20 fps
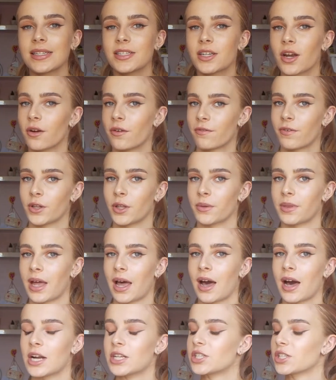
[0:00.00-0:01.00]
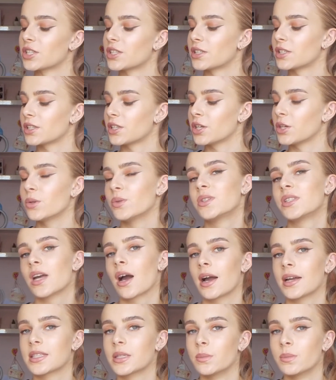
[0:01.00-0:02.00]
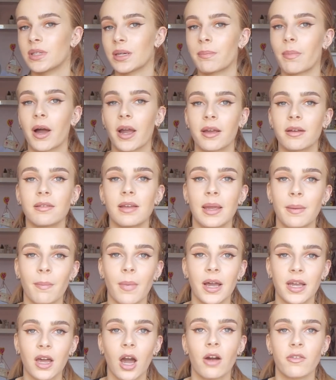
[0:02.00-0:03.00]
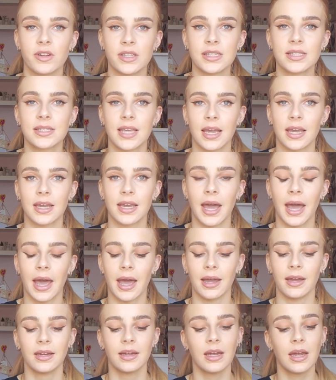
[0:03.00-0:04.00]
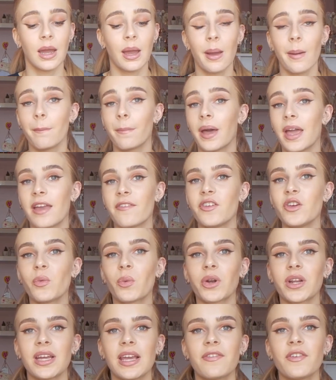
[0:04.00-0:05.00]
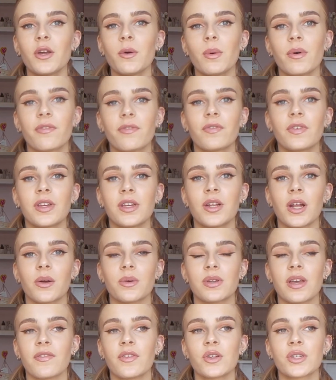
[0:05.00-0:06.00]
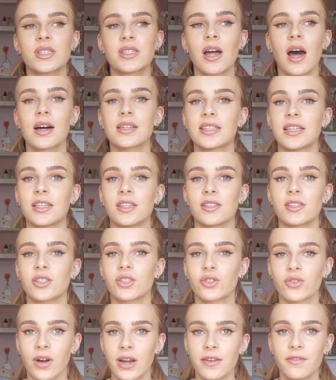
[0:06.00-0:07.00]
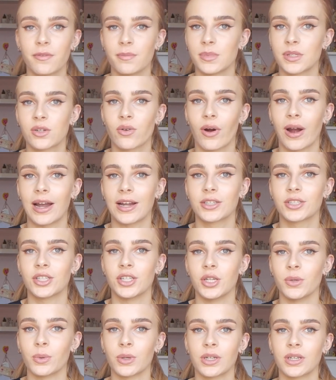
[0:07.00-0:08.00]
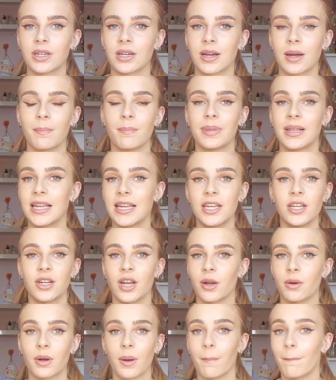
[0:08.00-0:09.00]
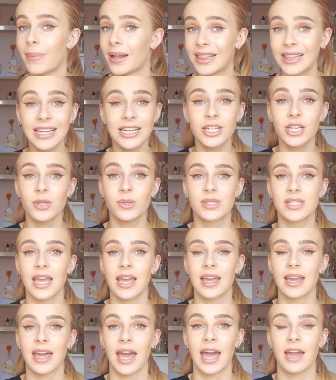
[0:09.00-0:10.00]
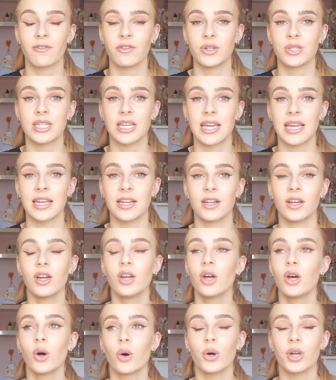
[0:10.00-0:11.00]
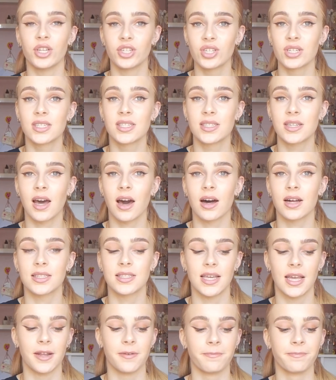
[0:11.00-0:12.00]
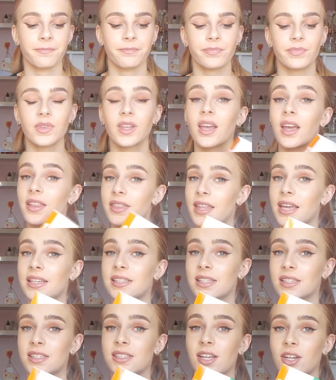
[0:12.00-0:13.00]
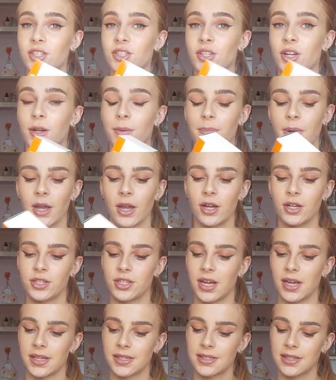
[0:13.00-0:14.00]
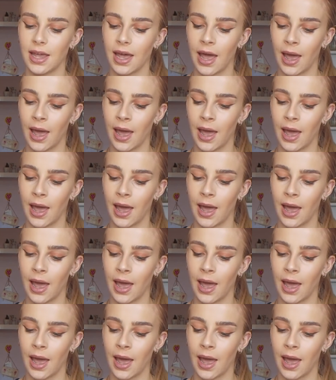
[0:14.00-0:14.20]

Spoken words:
don't follow that. I just use the items in my current skincare. But if you're starting straight from scratch and you want a complete new skincare routine, or you're just starting, this is such a good purchase.